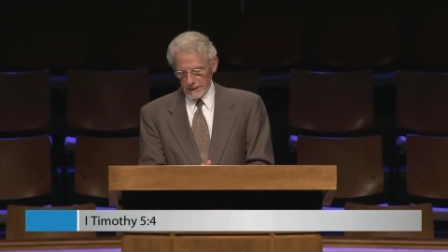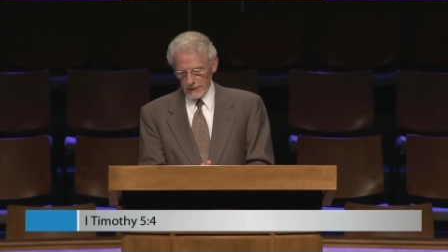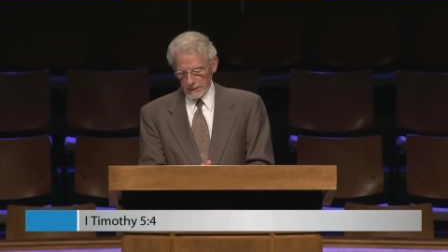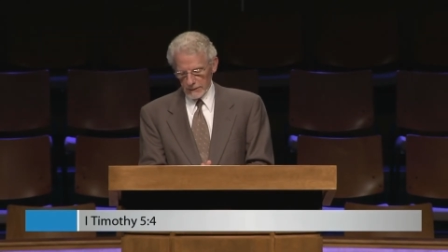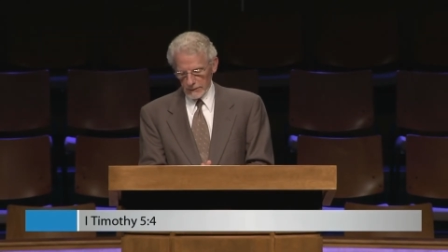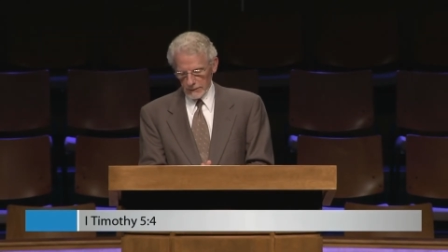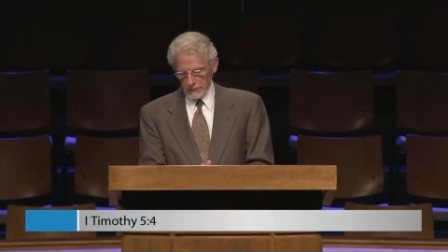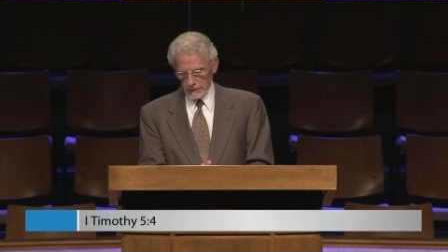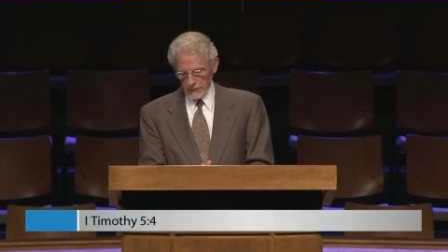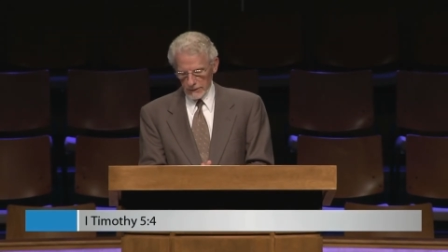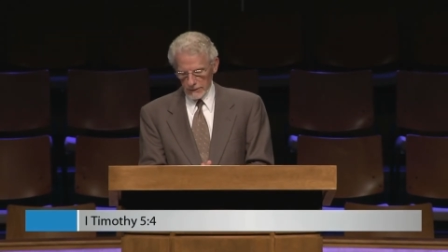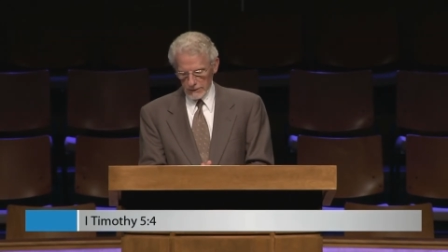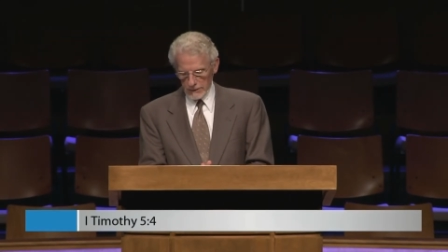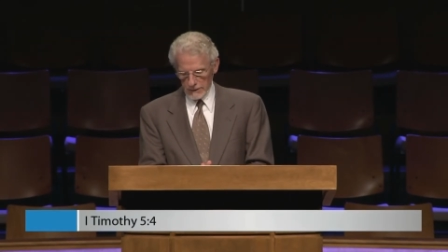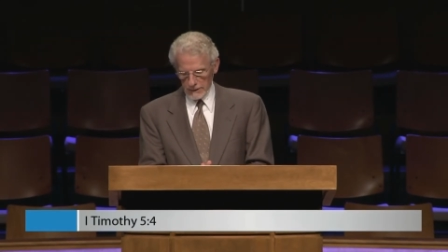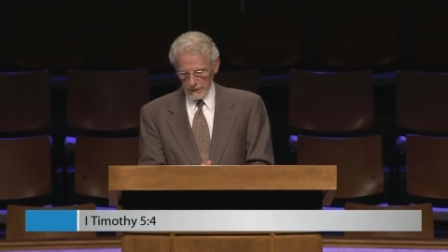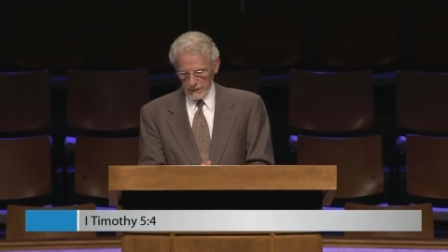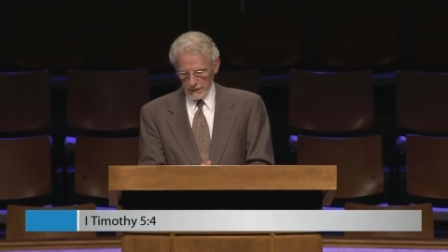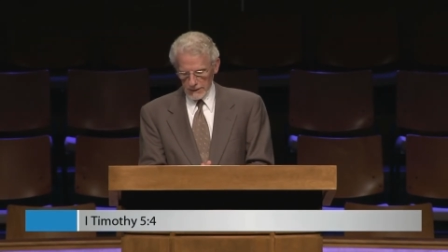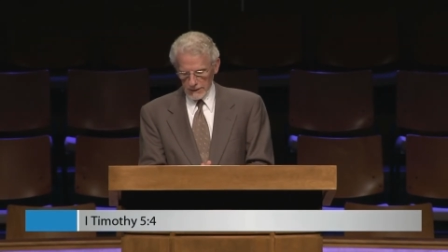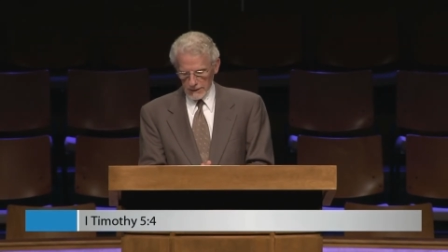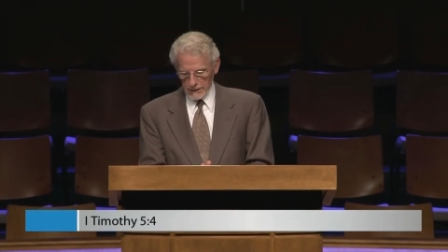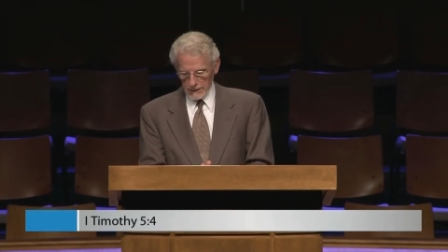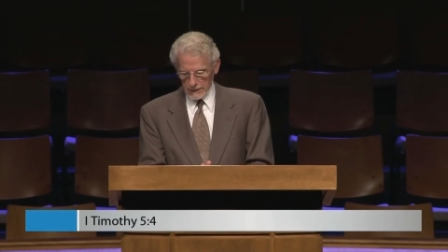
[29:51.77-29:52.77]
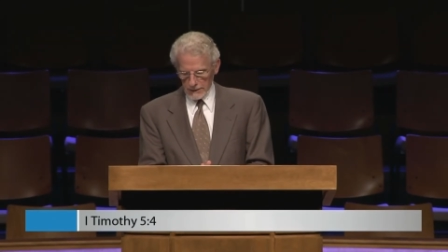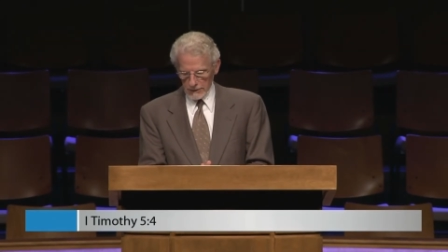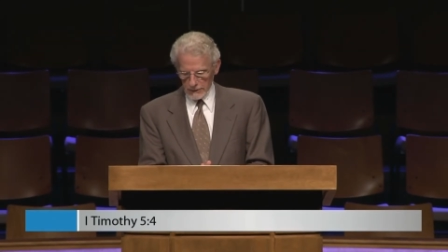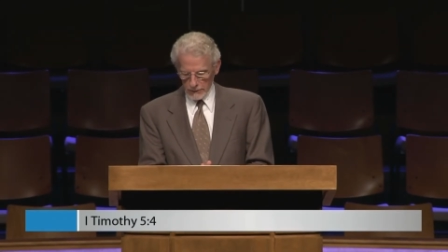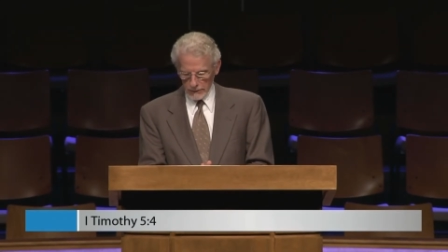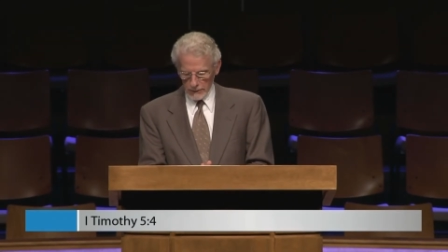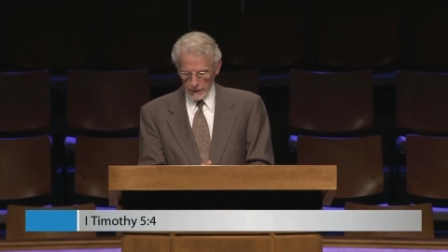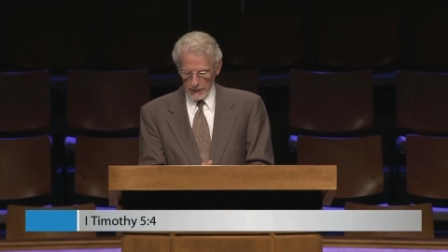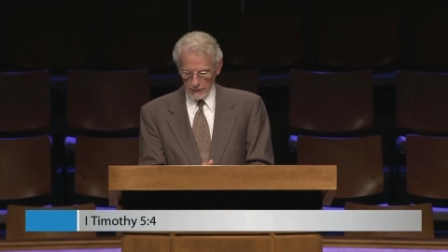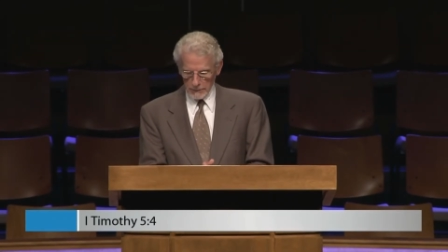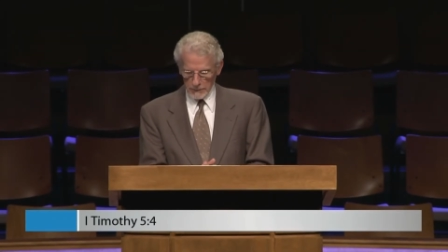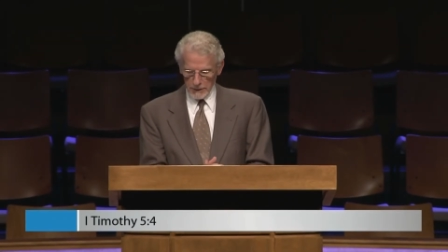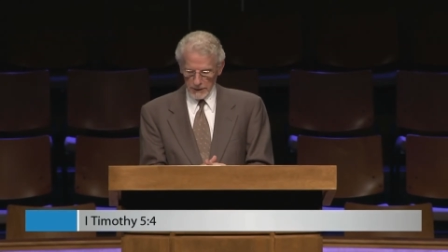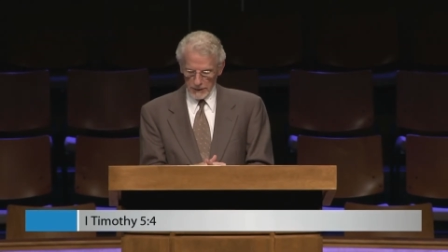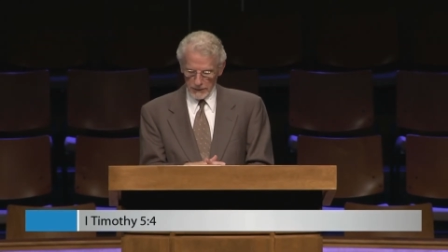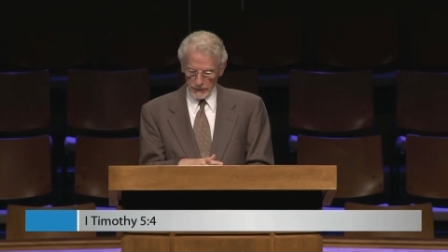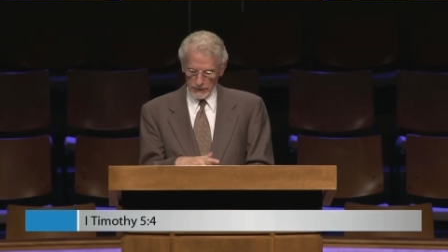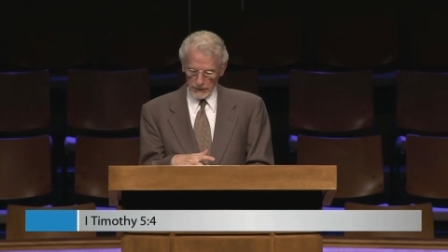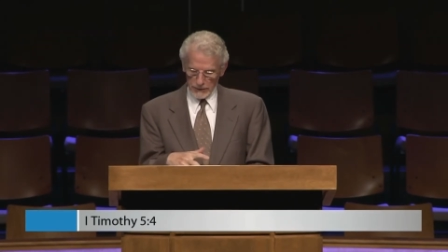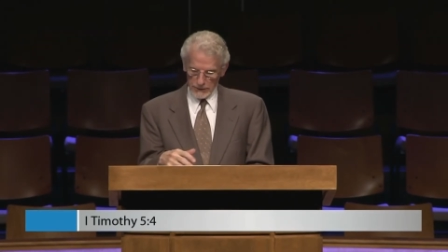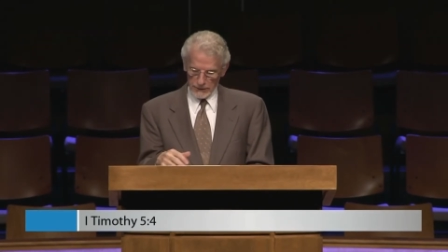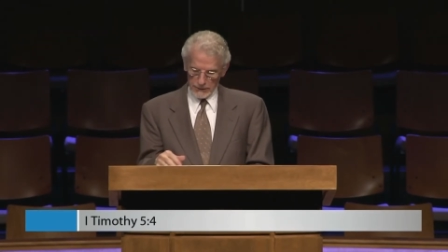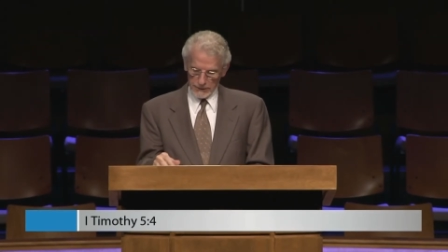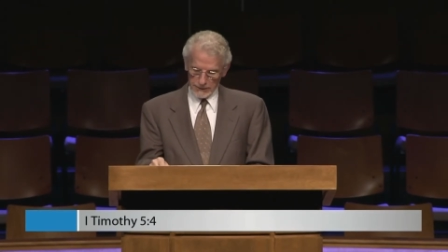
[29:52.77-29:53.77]
or
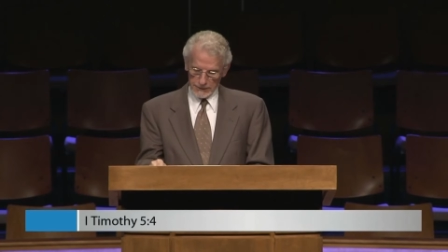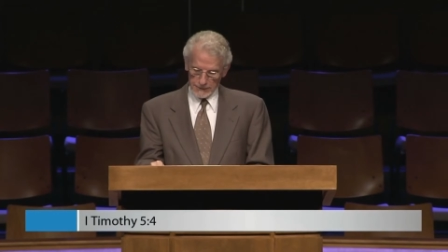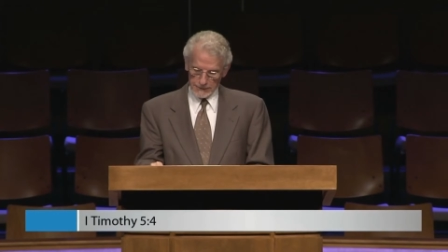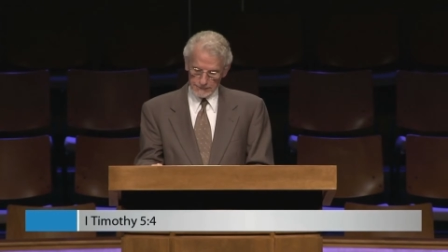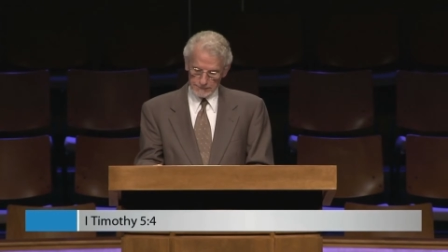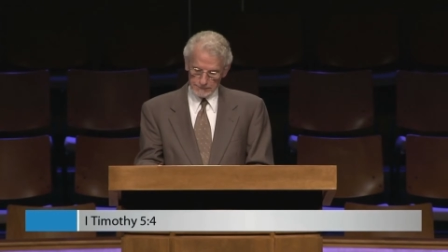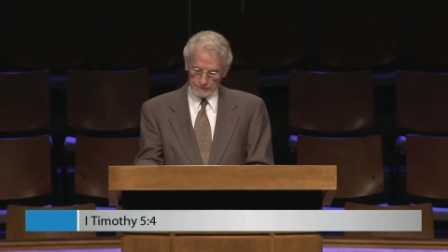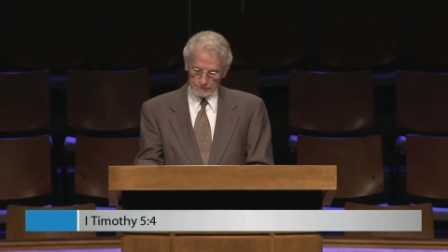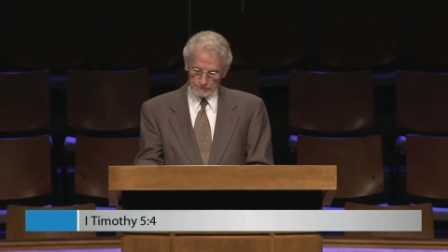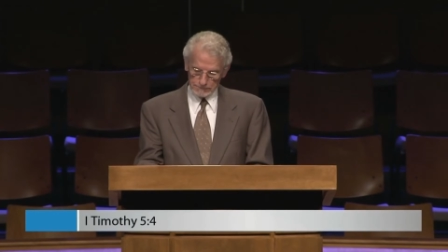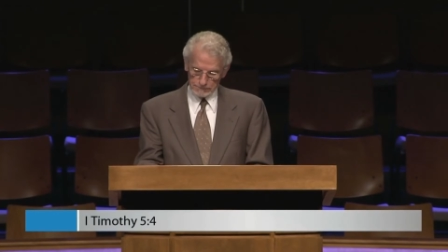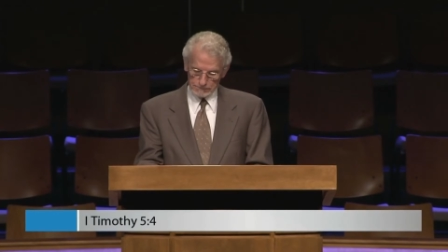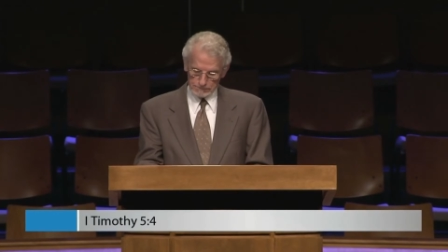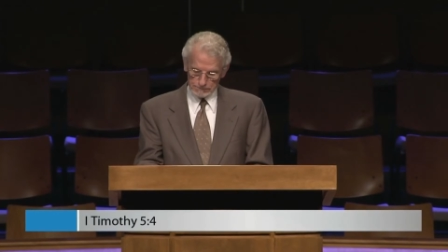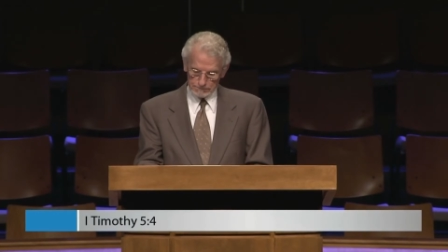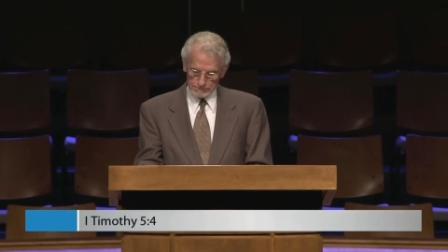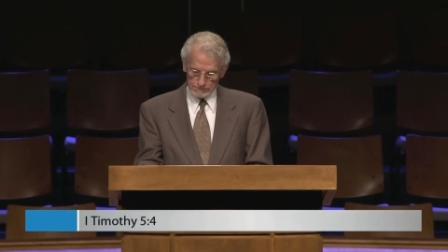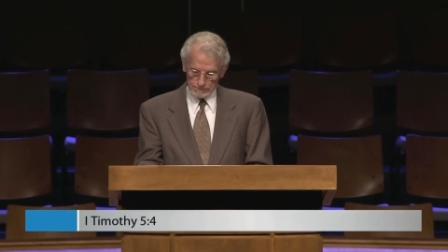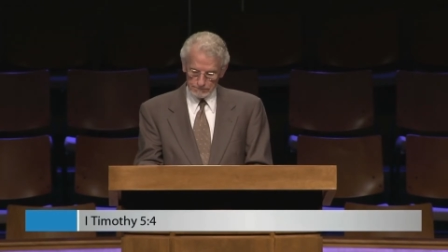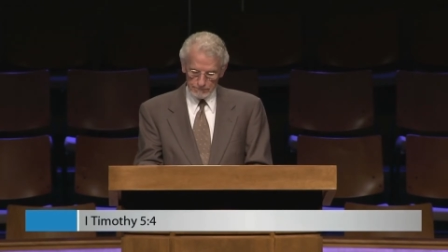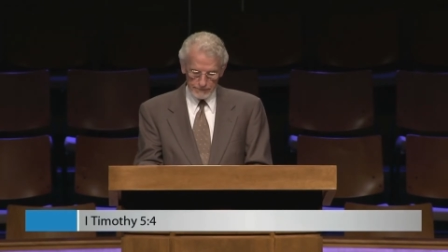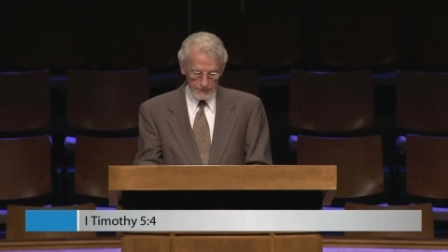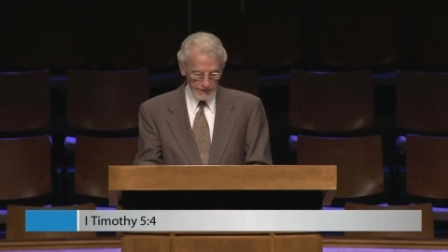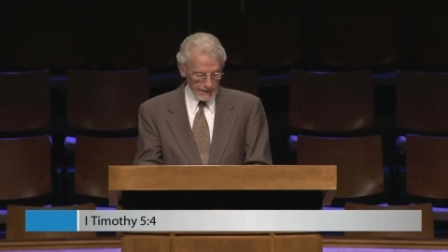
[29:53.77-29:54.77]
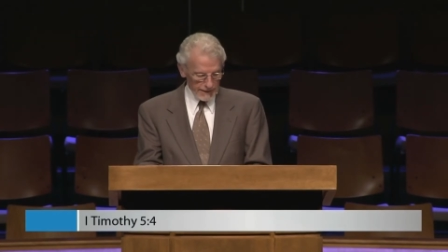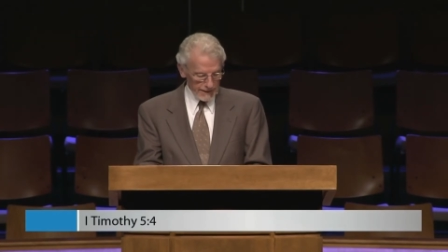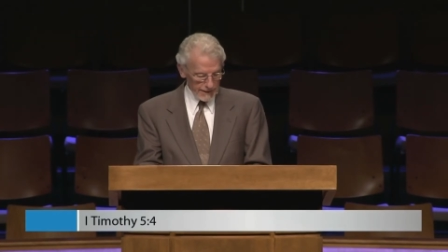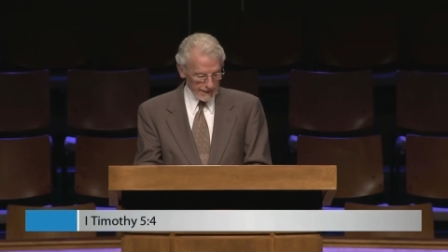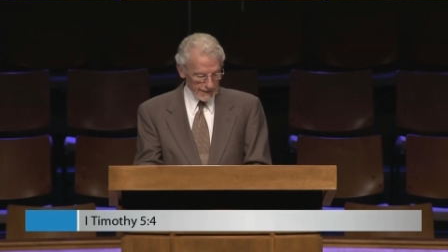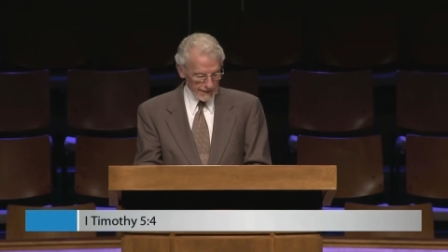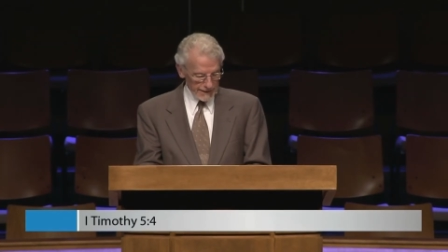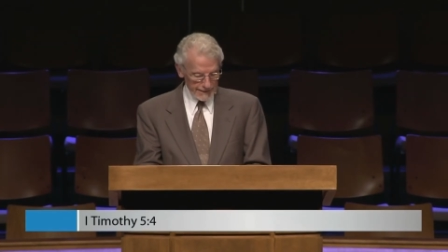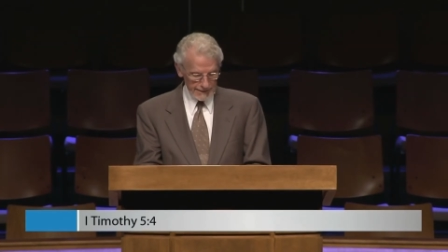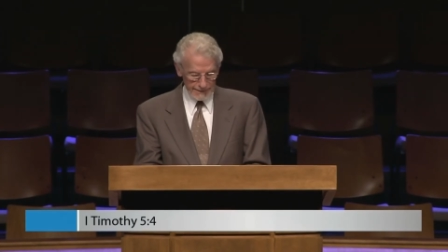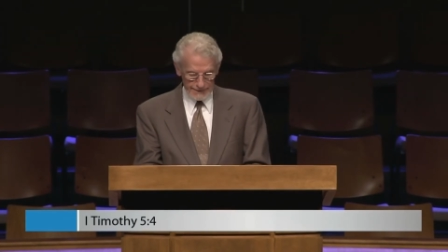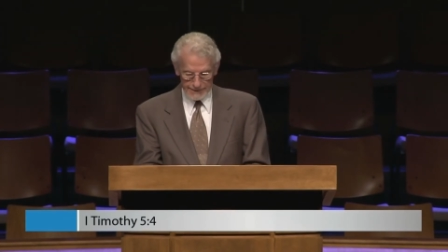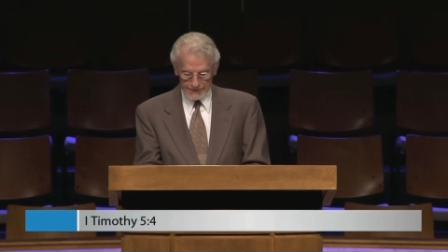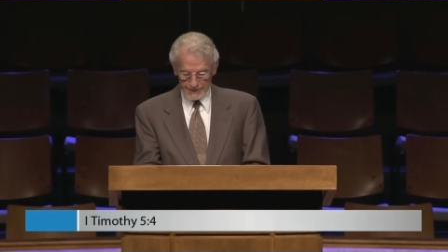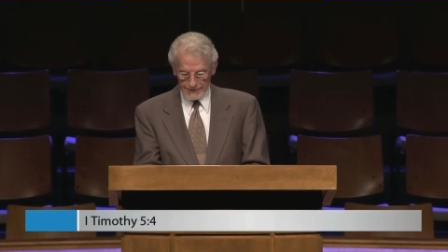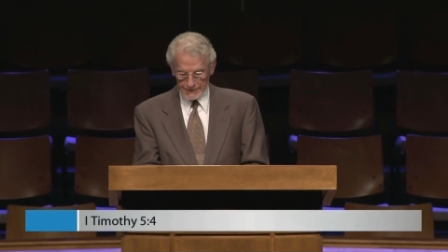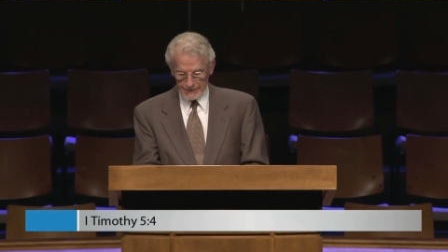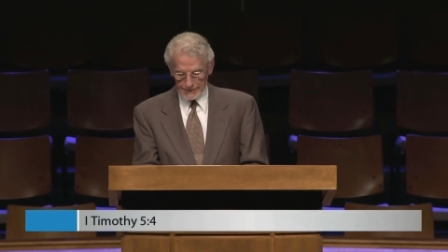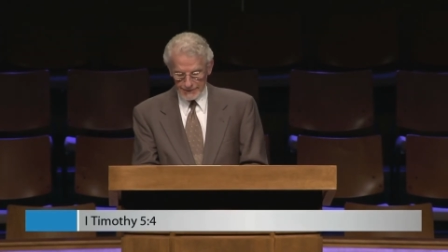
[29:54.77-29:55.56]
grandmother. Uh,